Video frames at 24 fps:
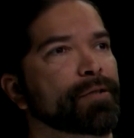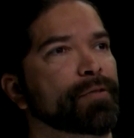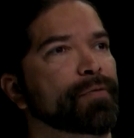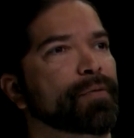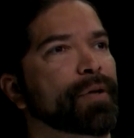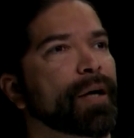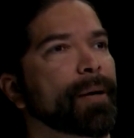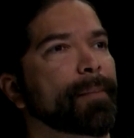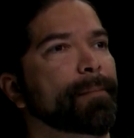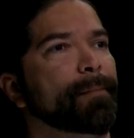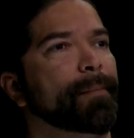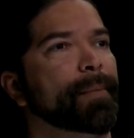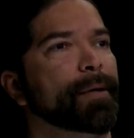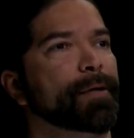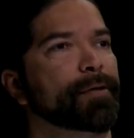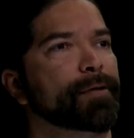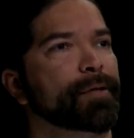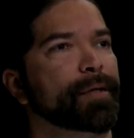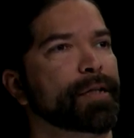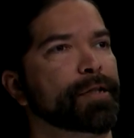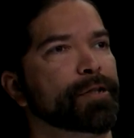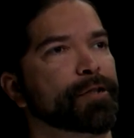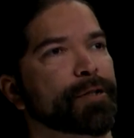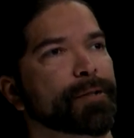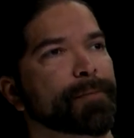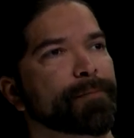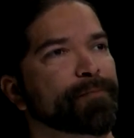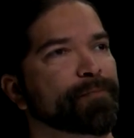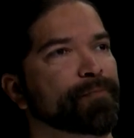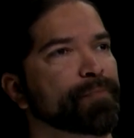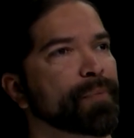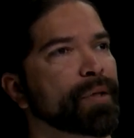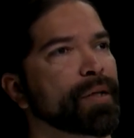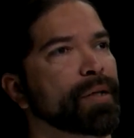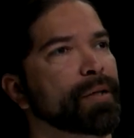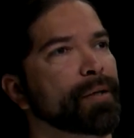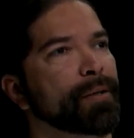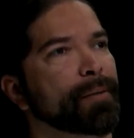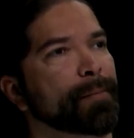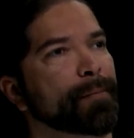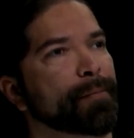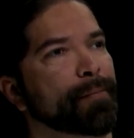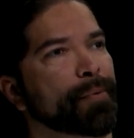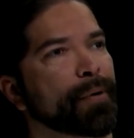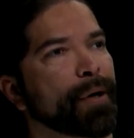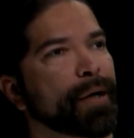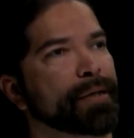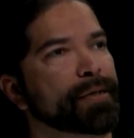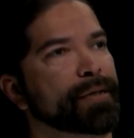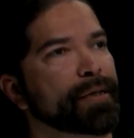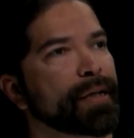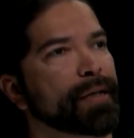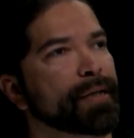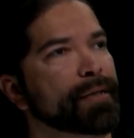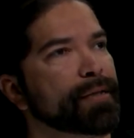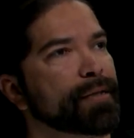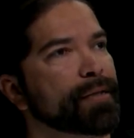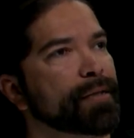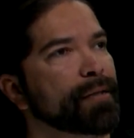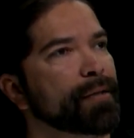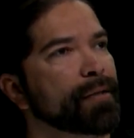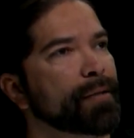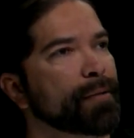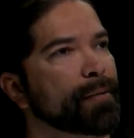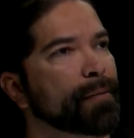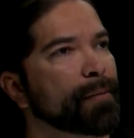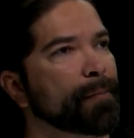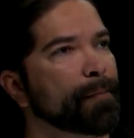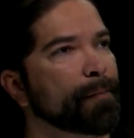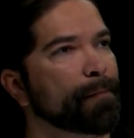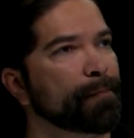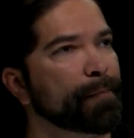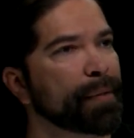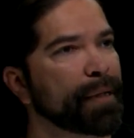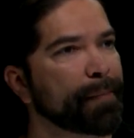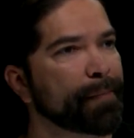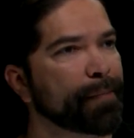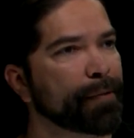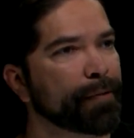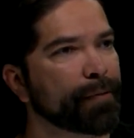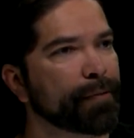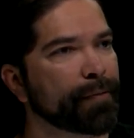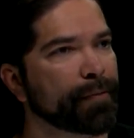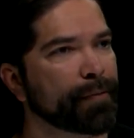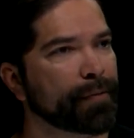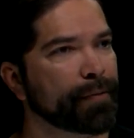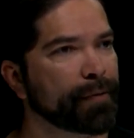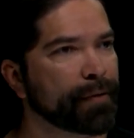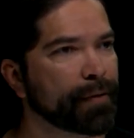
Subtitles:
So you've got Mother Nature, process, people,